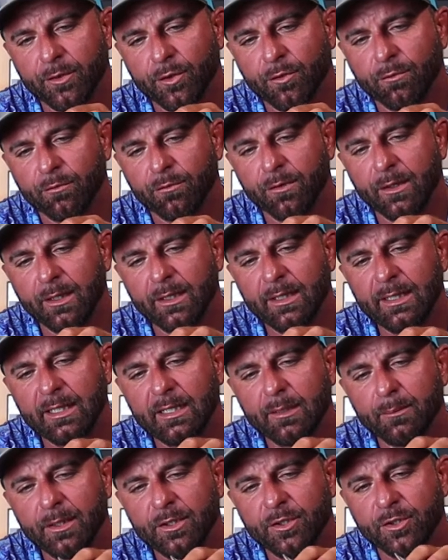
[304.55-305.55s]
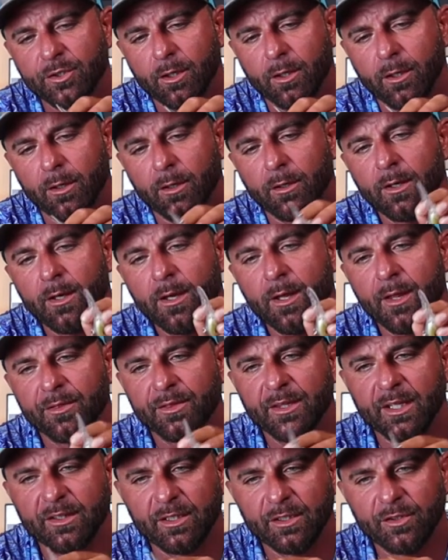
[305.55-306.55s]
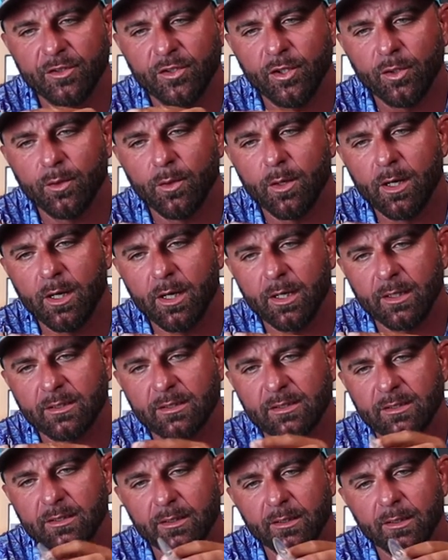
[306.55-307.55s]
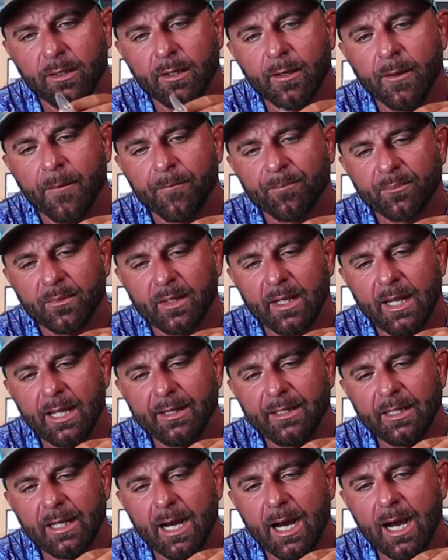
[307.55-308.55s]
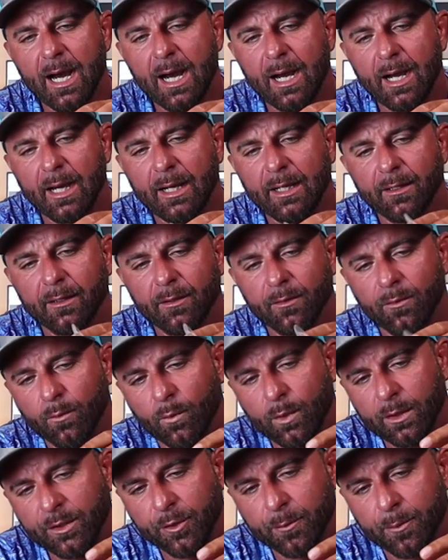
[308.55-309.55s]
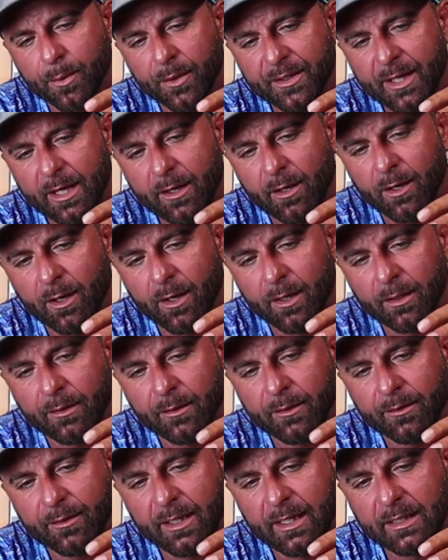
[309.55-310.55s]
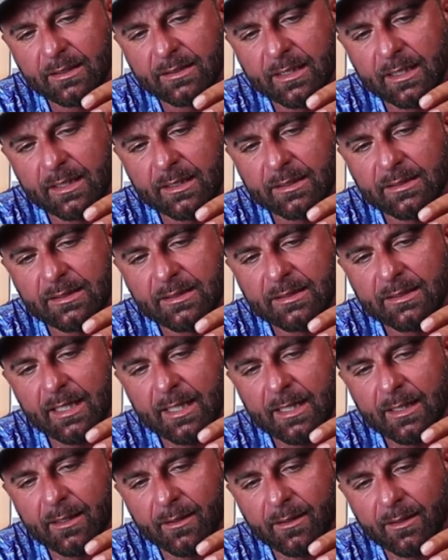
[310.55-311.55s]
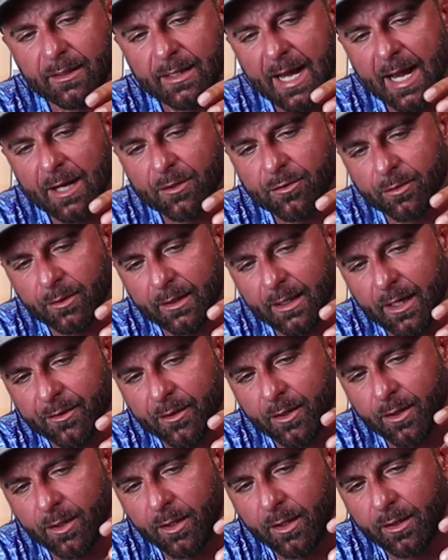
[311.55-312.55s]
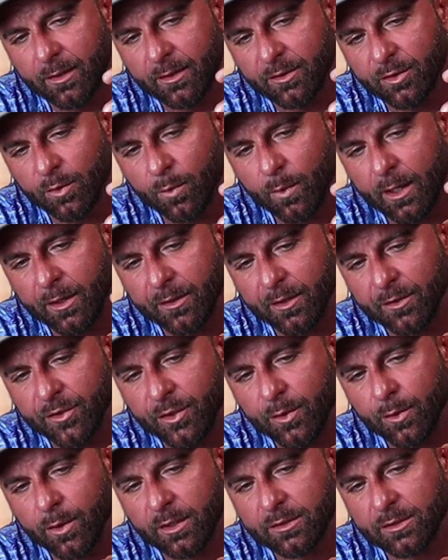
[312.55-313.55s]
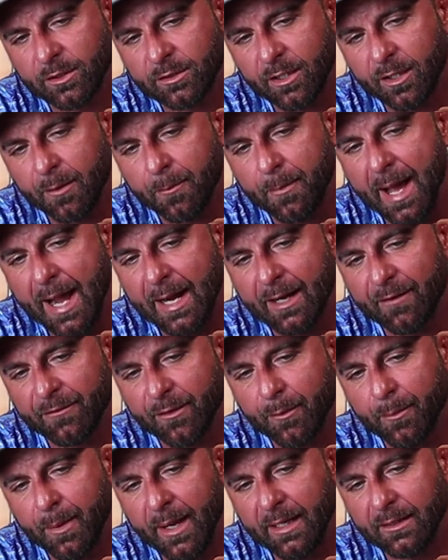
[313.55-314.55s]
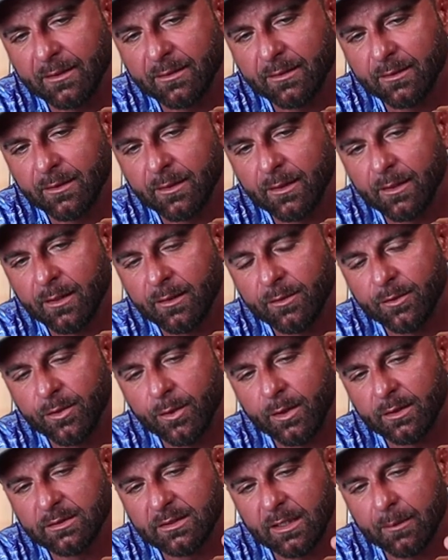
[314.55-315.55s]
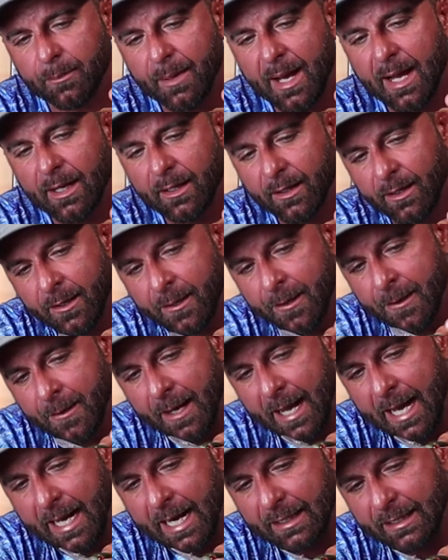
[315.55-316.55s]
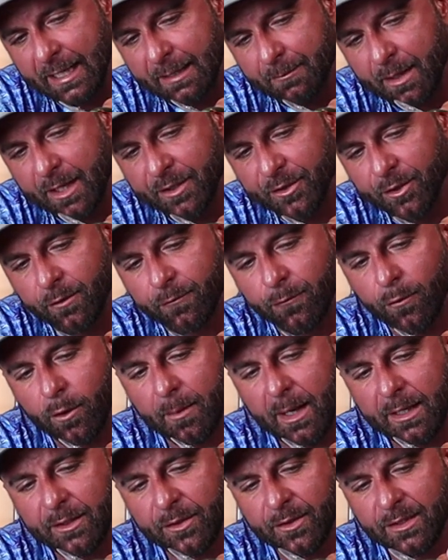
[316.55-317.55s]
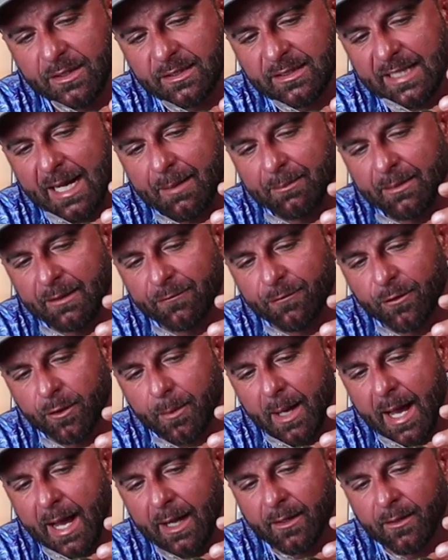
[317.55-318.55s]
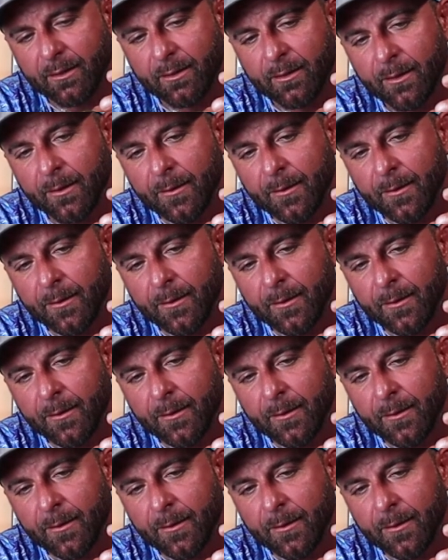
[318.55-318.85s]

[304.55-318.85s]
You really need to be sure that the two hooks and the eye, when you put that on, that it's going to sit naturally on the hook to where the two hooks are to the back of the bait. Two hooks to the back. And I like mine uniform. I do the same thing for the back.